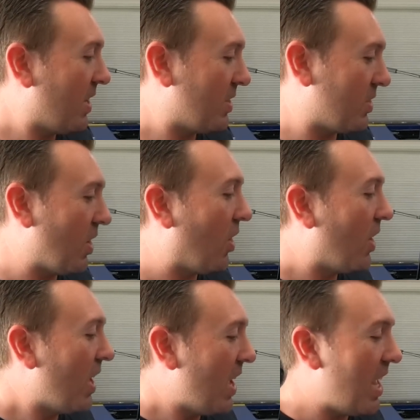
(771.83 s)
So
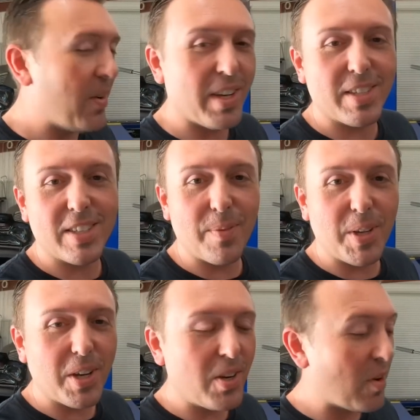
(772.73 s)
anyways,
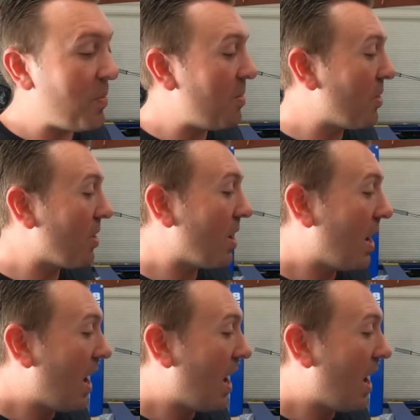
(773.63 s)
something good to remember.